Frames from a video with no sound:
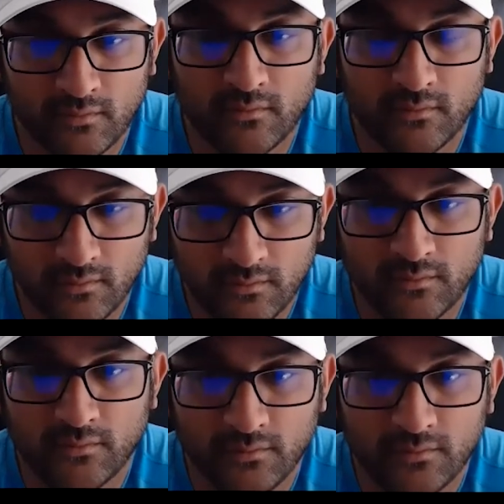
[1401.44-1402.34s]

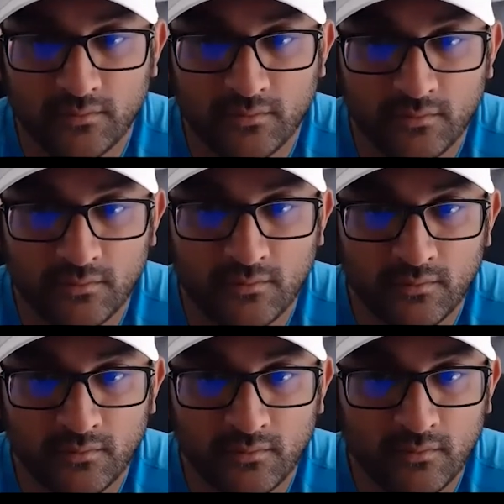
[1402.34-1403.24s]

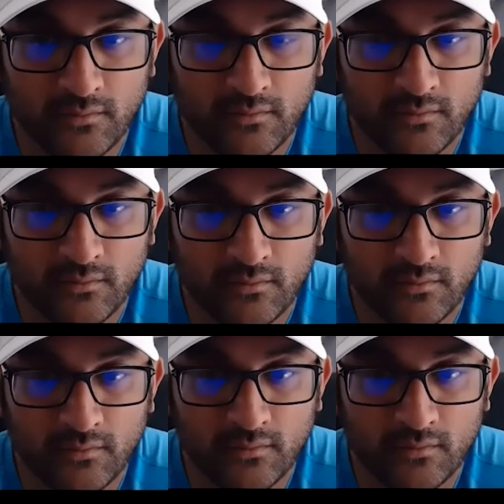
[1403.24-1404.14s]

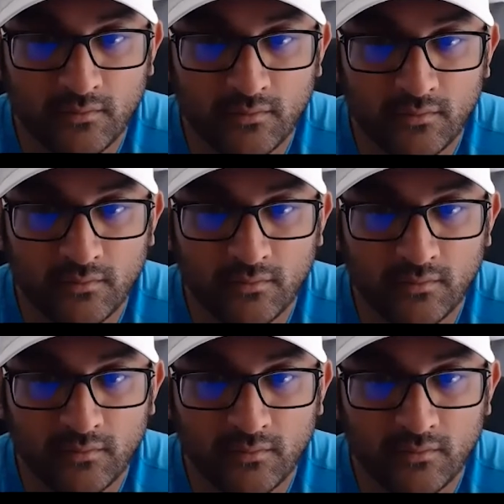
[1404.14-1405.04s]

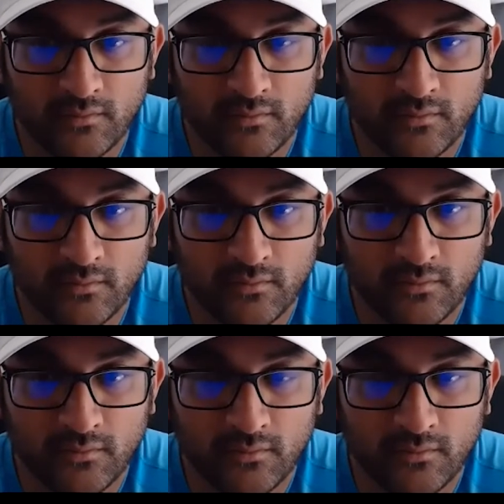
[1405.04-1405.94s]

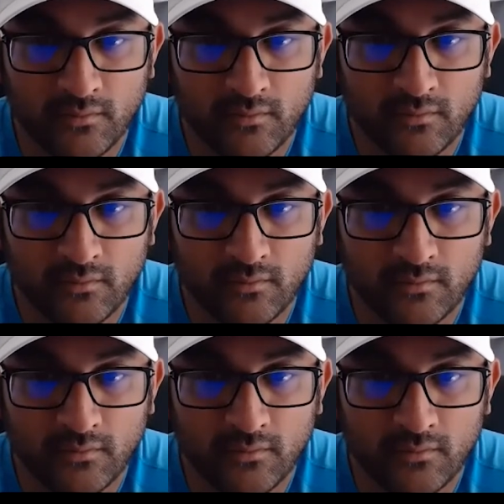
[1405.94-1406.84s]

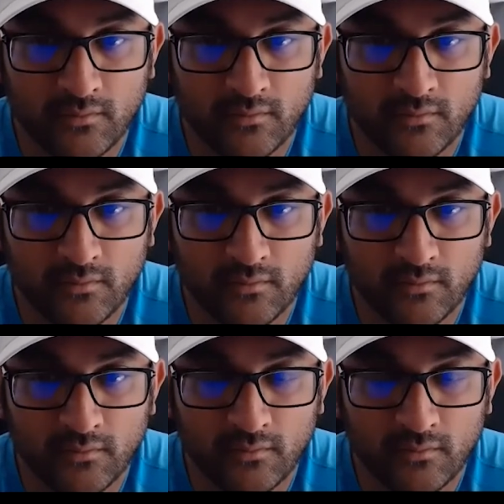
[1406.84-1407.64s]
No words are spoken by the person on screen.